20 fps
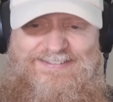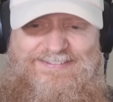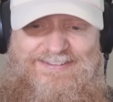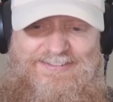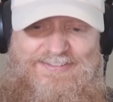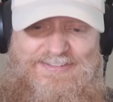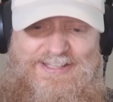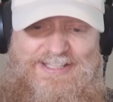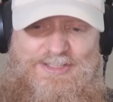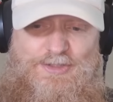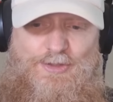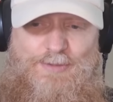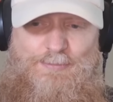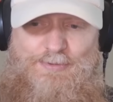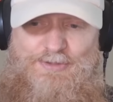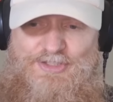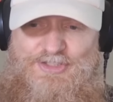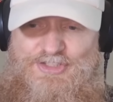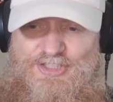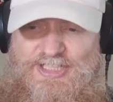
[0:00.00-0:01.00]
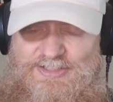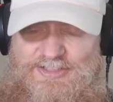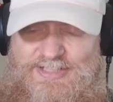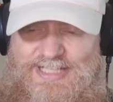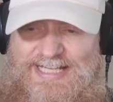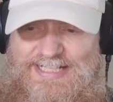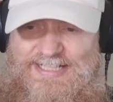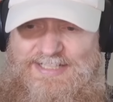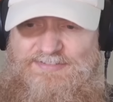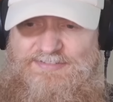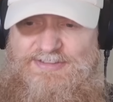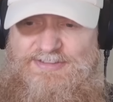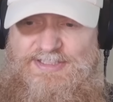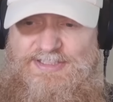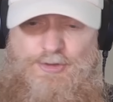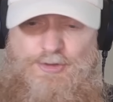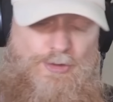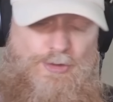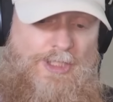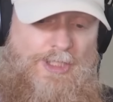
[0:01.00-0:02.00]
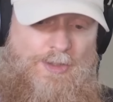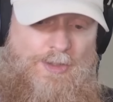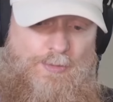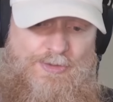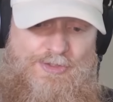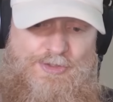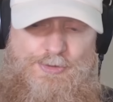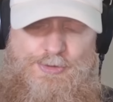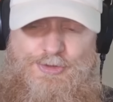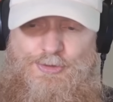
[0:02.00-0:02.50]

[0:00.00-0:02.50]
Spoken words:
Well, thank you. I appreciate that, David, and good luck with your